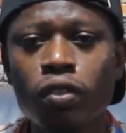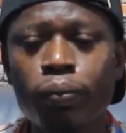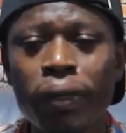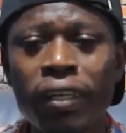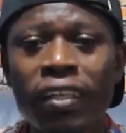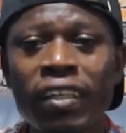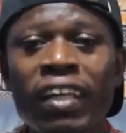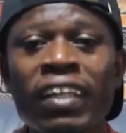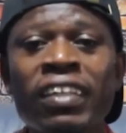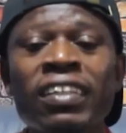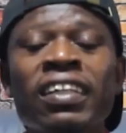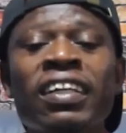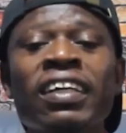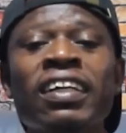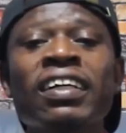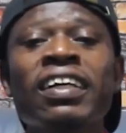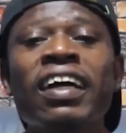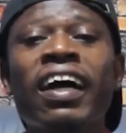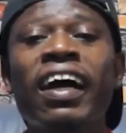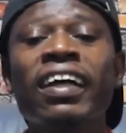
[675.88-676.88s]
women and
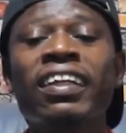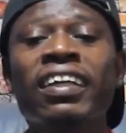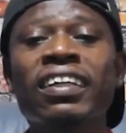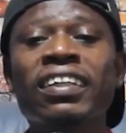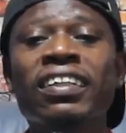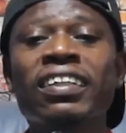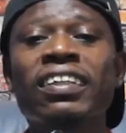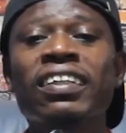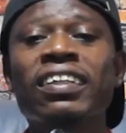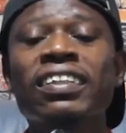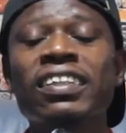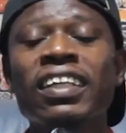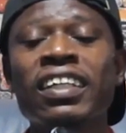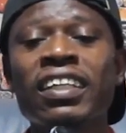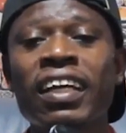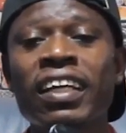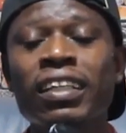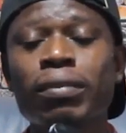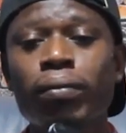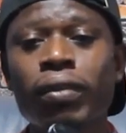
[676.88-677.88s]
i think this
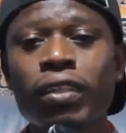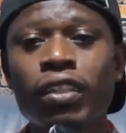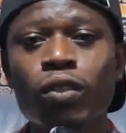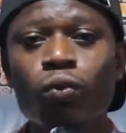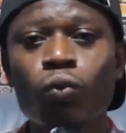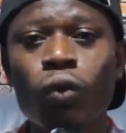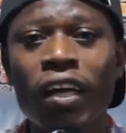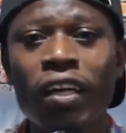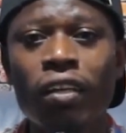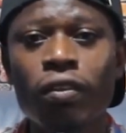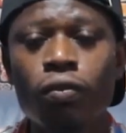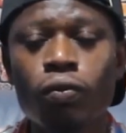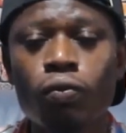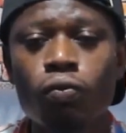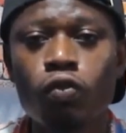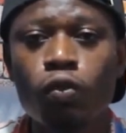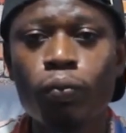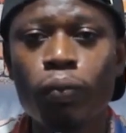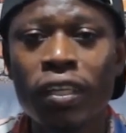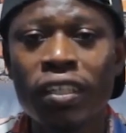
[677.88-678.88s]
explains why
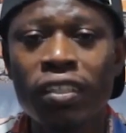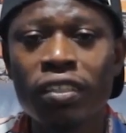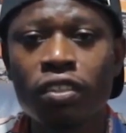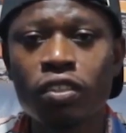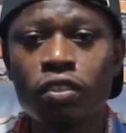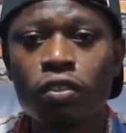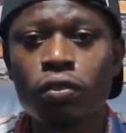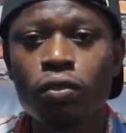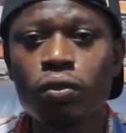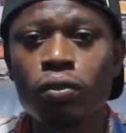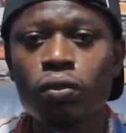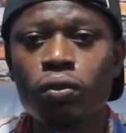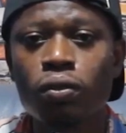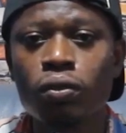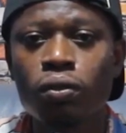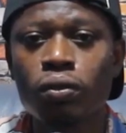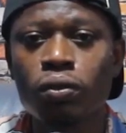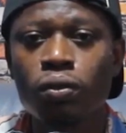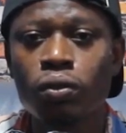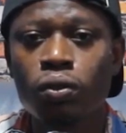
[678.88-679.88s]
women
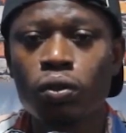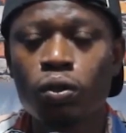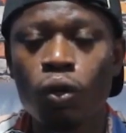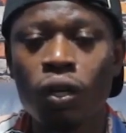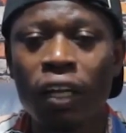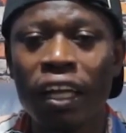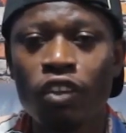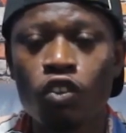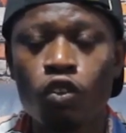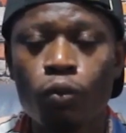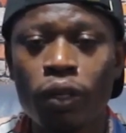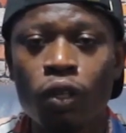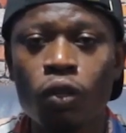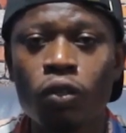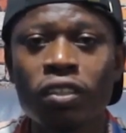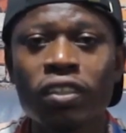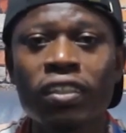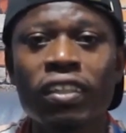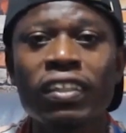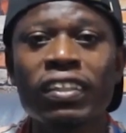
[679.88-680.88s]
do not like women
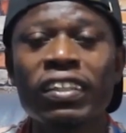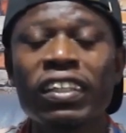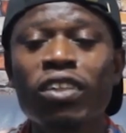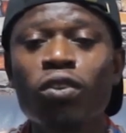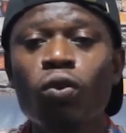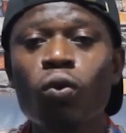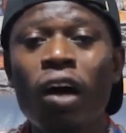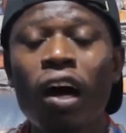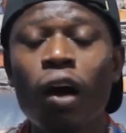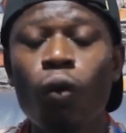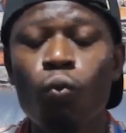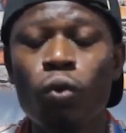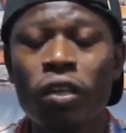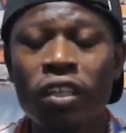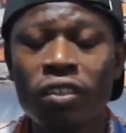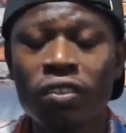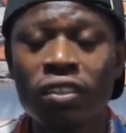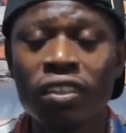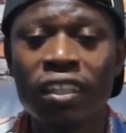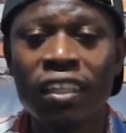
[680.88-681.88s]
because know how
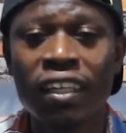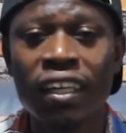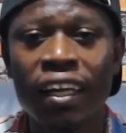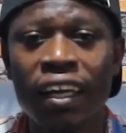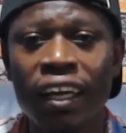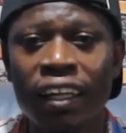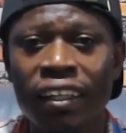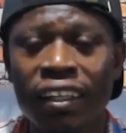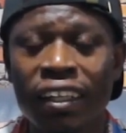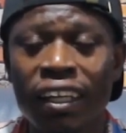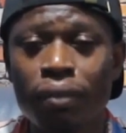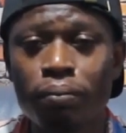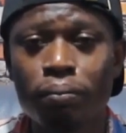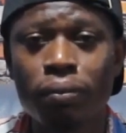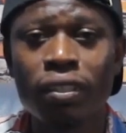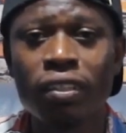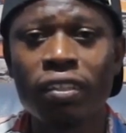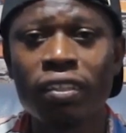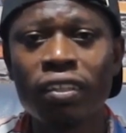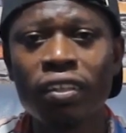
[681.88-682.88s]
wicked they
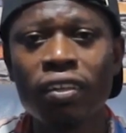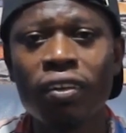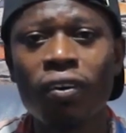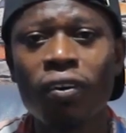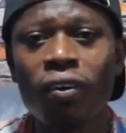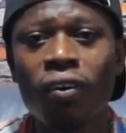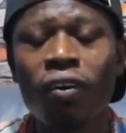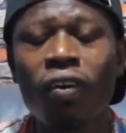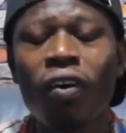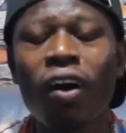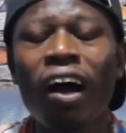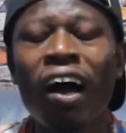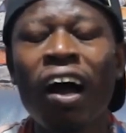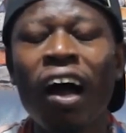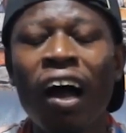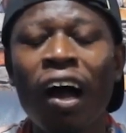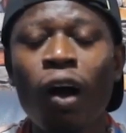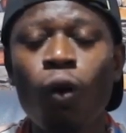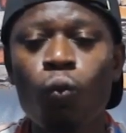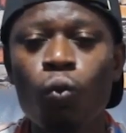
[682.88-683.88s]
can be or
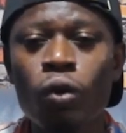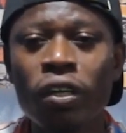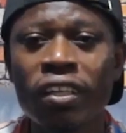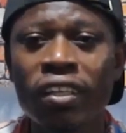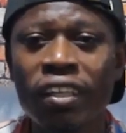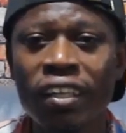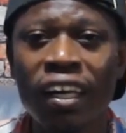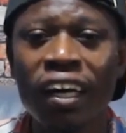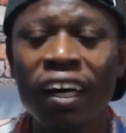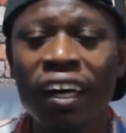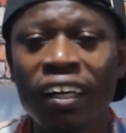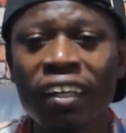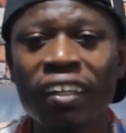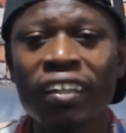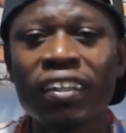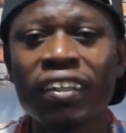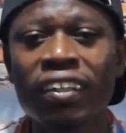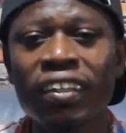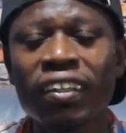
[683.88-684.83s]
how wicked they are.